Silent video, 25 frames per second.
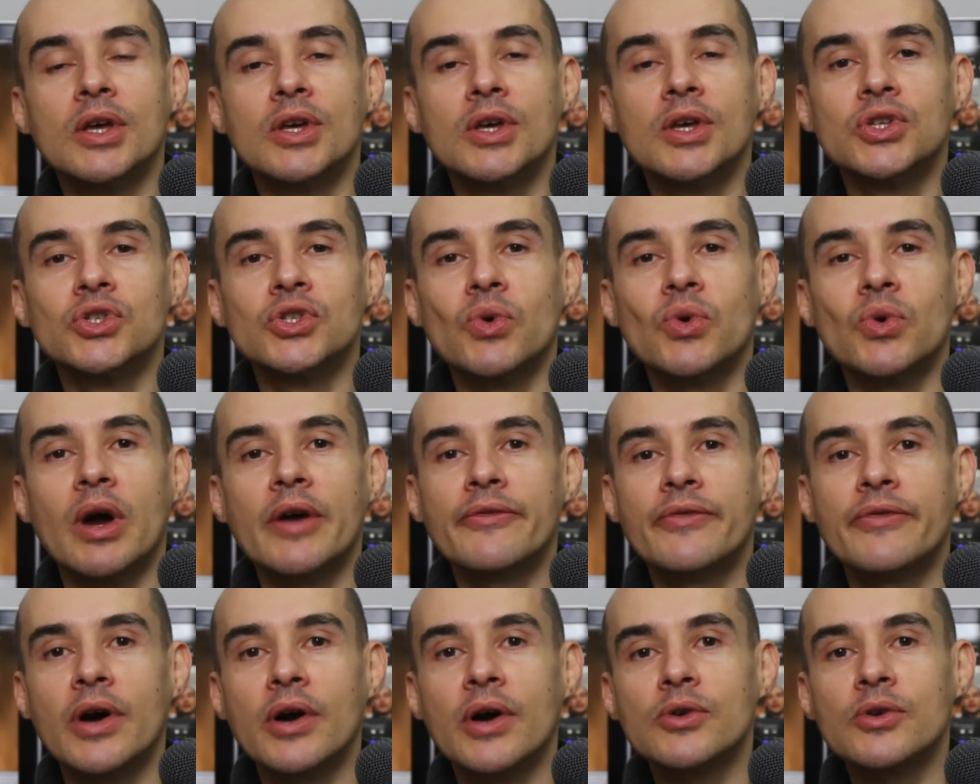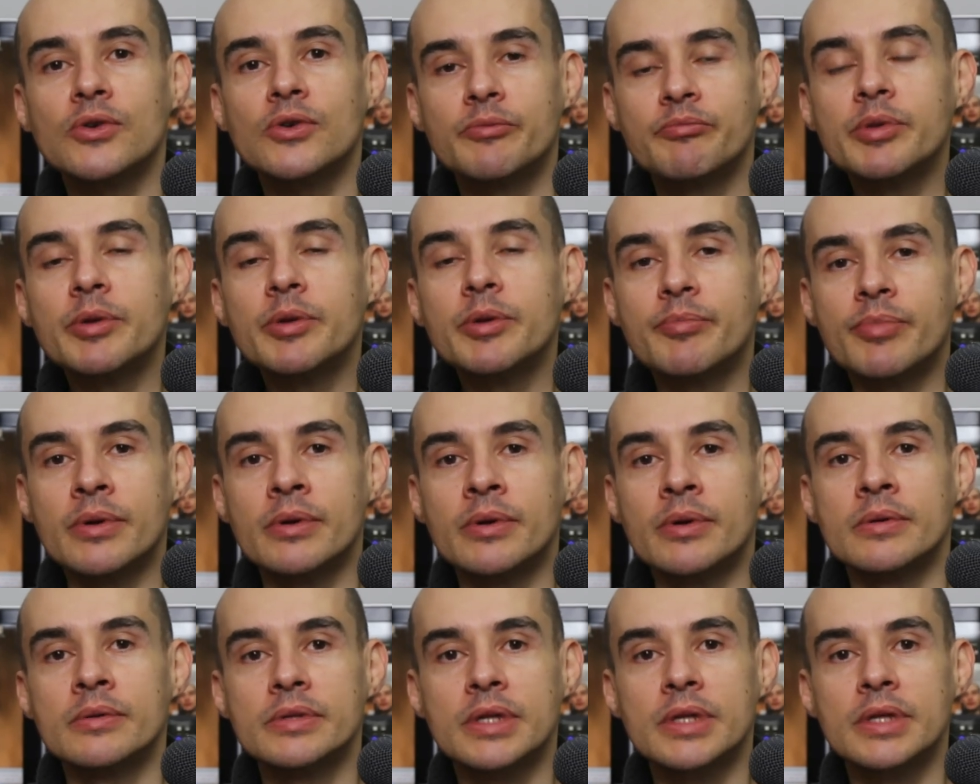So I found
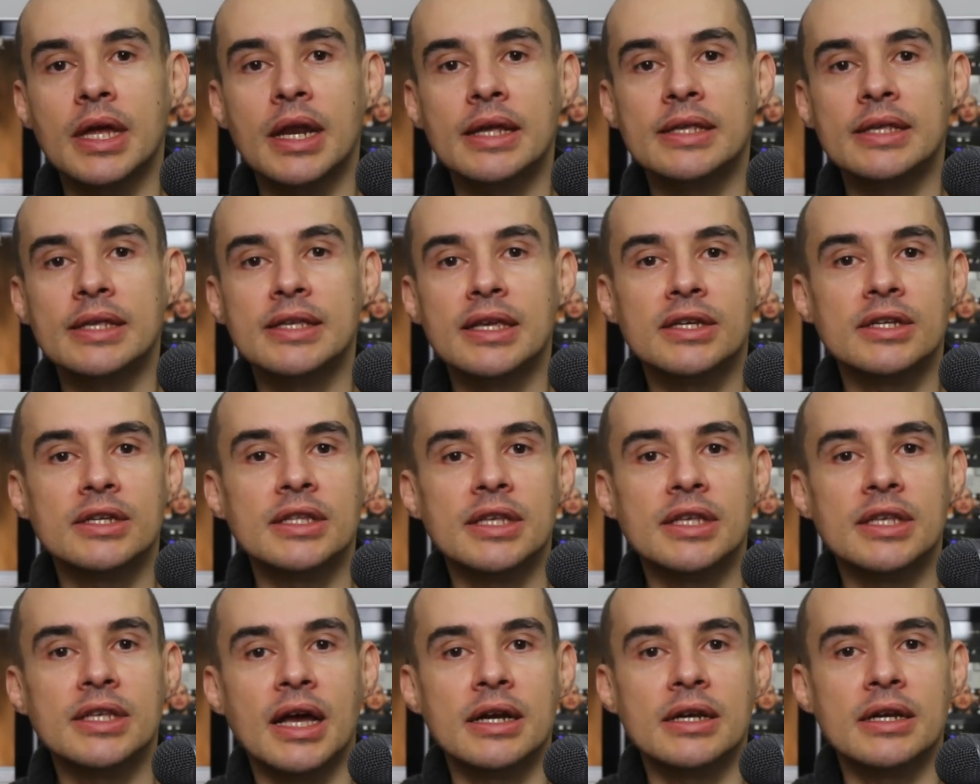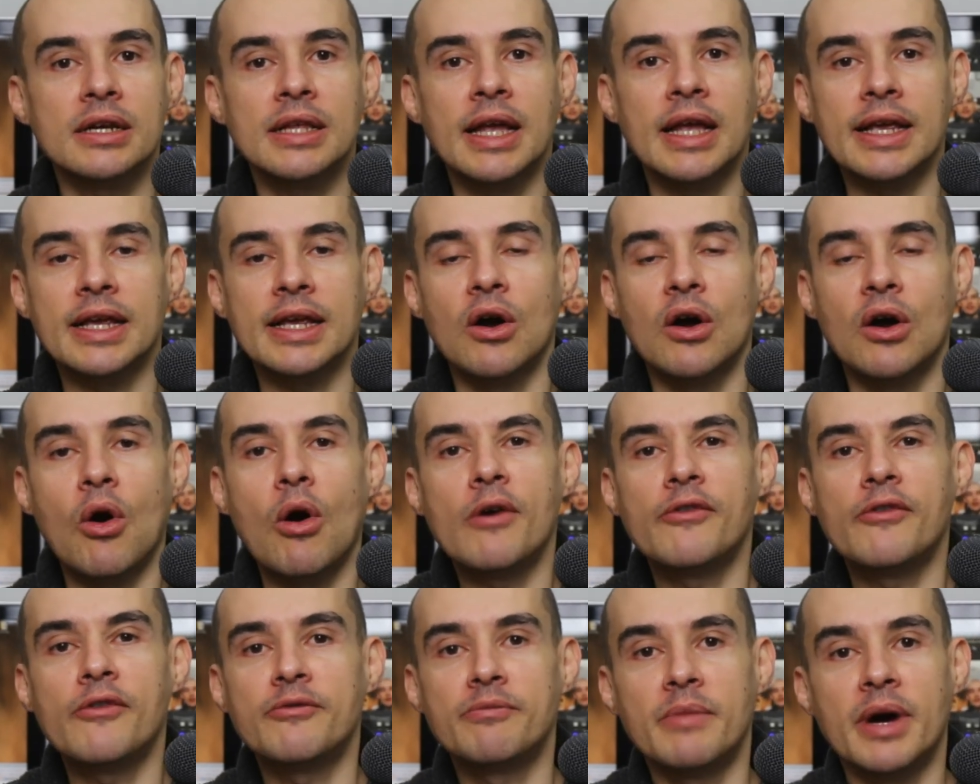people that essentially are like
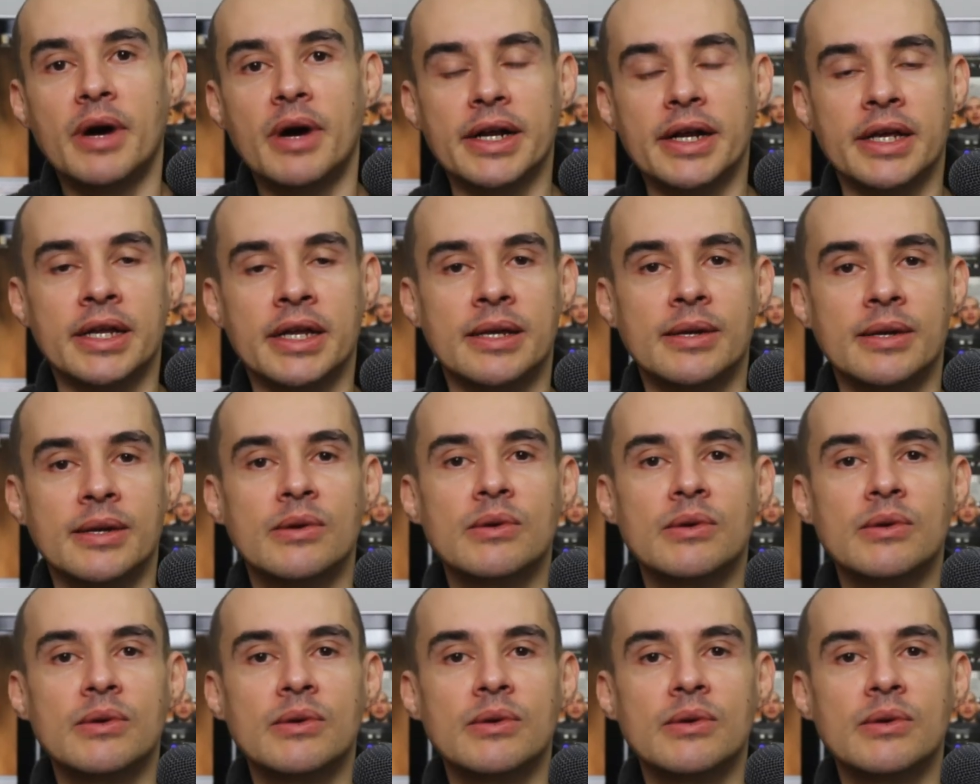off market.